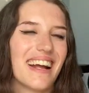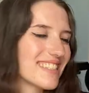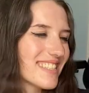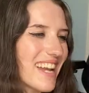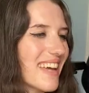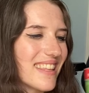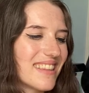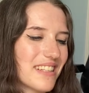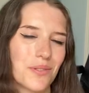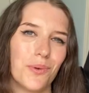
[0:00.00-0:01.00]
I think
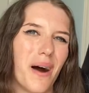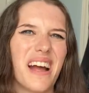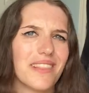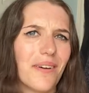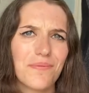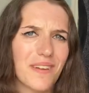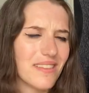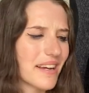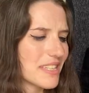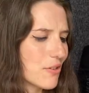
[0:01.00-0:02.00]
that's cool. I love
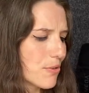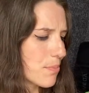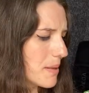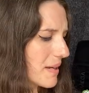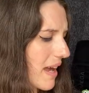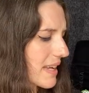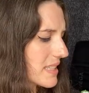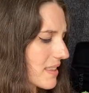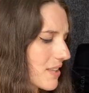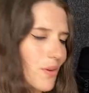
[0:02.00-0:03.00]
collecting old Prima guides.
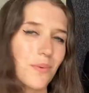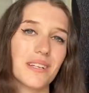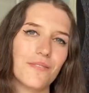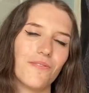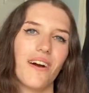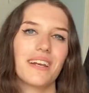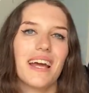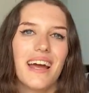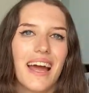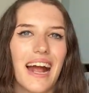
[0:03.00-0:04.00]
I think they're really fun,
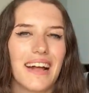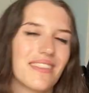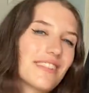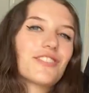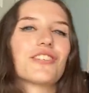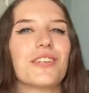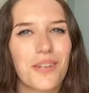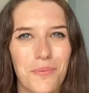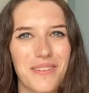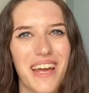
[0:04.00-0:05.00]
and that's just a
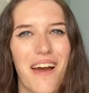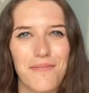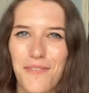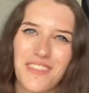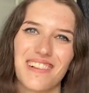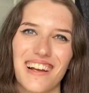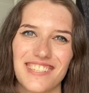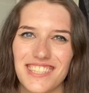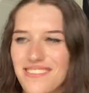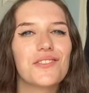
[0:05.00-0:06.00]
good one to have for the
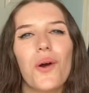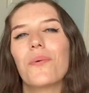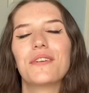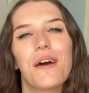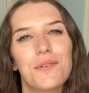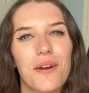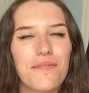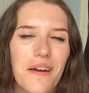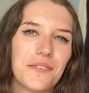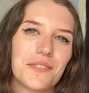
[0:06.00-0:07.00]
collection. So we're down to our
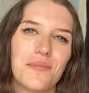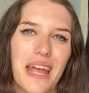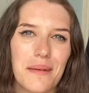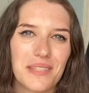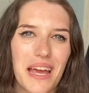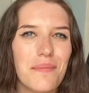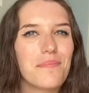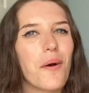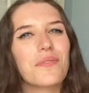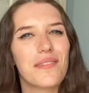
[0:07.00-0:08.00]
final two games, and
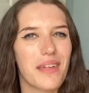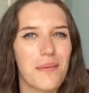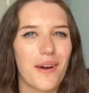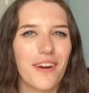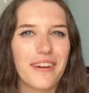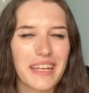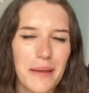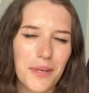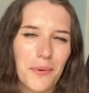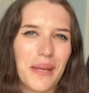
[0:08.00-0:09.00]
both of them are
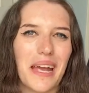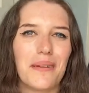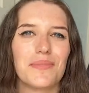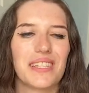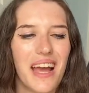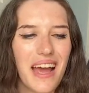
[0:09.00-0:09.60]
GameCube games.